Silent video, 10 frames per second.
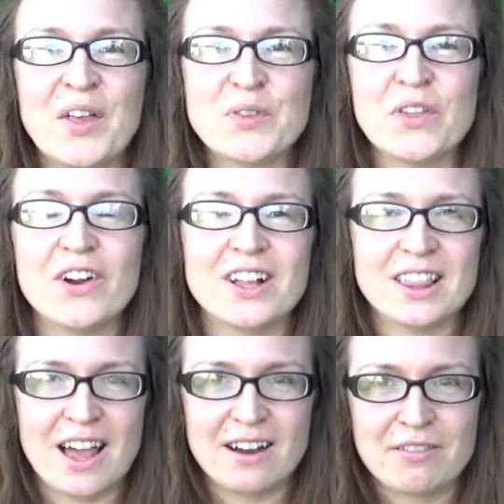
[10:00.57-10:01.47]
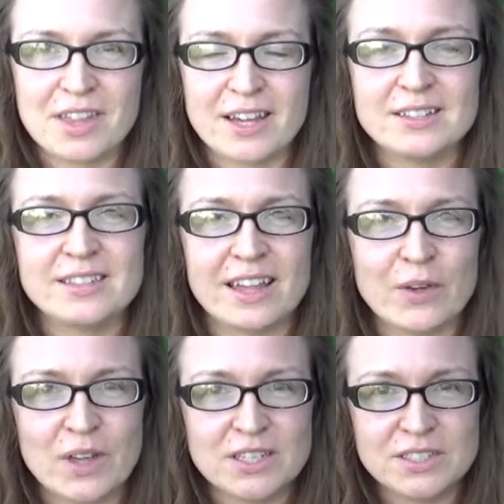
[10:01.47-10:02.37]
So there are a lot of things that
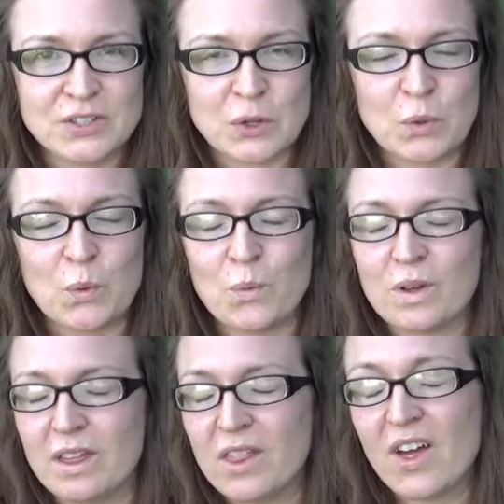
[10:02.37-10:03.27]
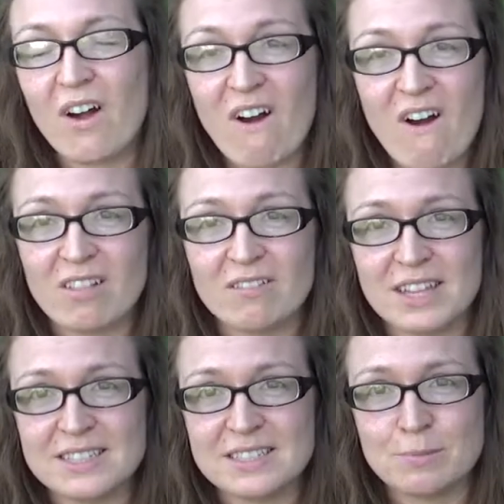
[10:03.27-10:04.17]
you can do with all of
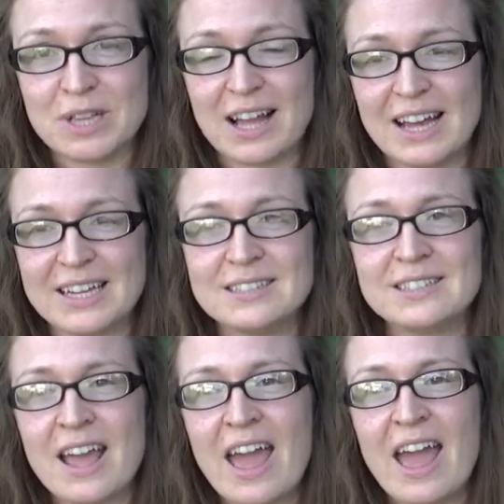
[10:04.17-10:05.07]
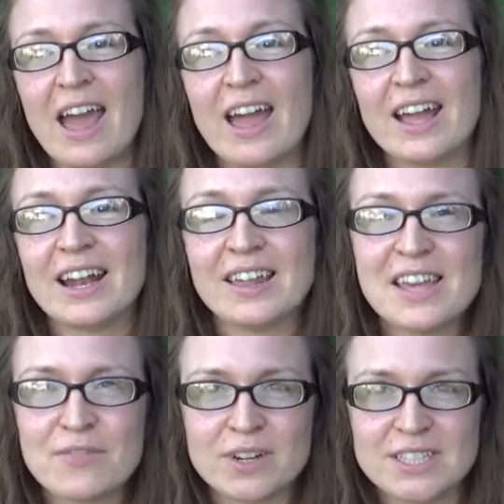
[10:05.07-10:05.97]
these supplies, and I
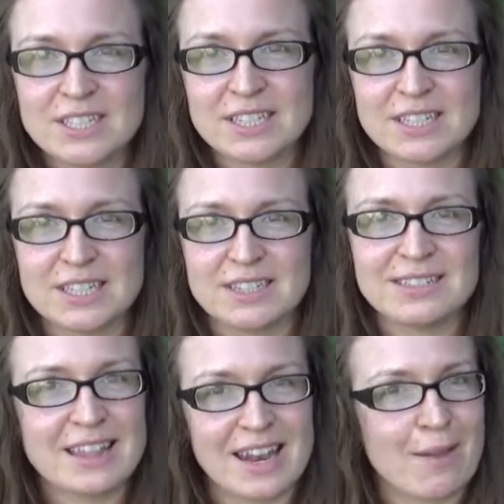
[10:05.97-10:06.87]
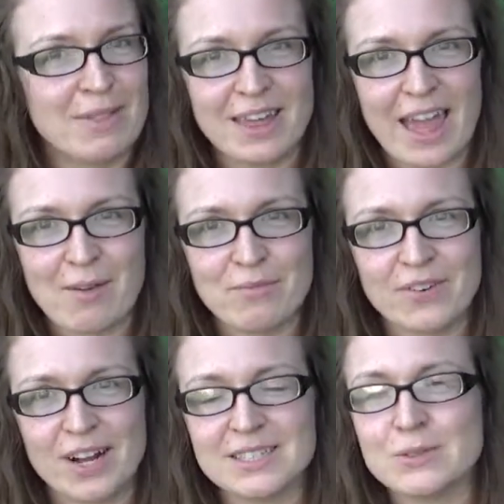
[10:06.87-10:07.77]
think versatility is the name of the game
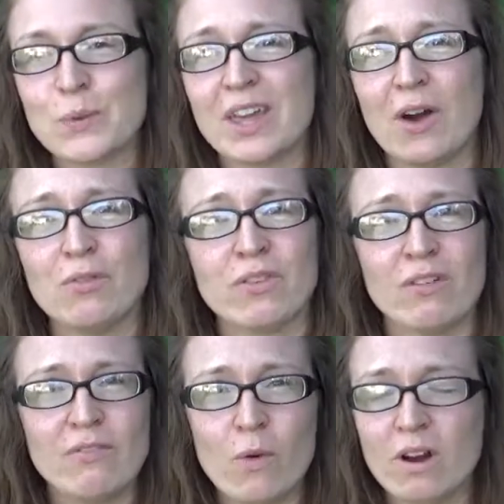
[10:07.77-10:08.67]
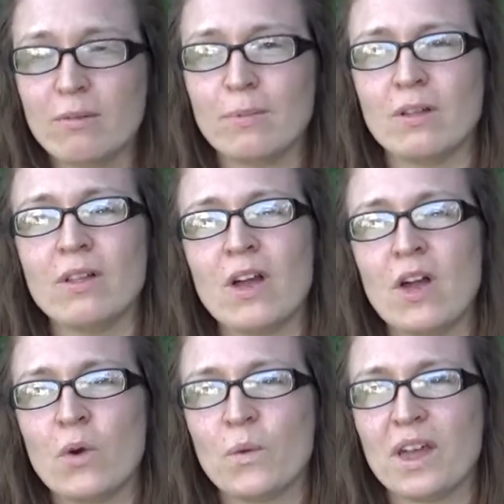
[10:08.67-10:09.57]
for us. We go for affordable,
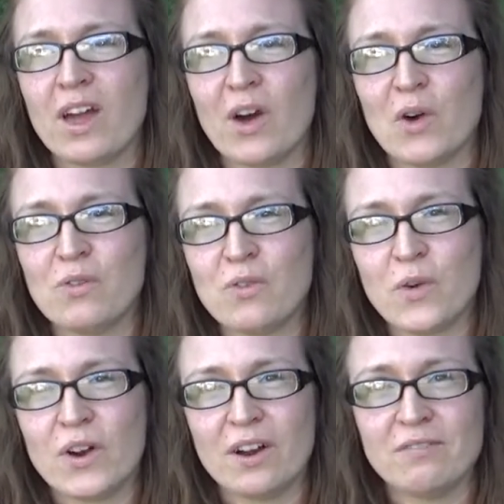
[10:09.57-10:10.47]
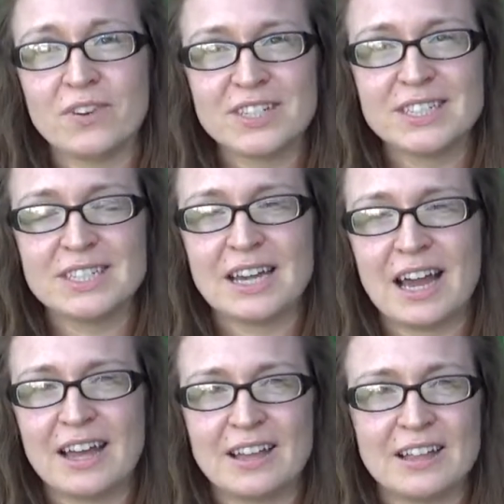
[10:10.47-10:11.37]
we go for
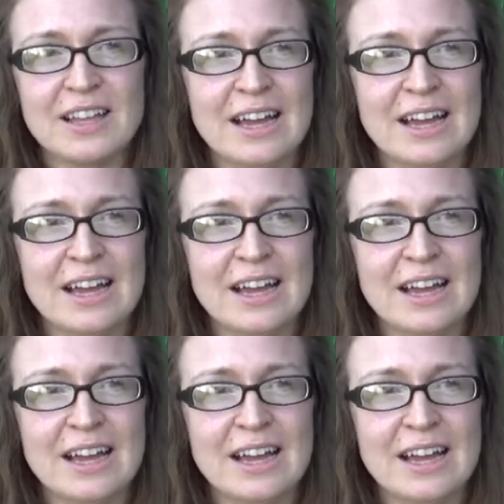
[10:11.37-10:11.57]
versatile,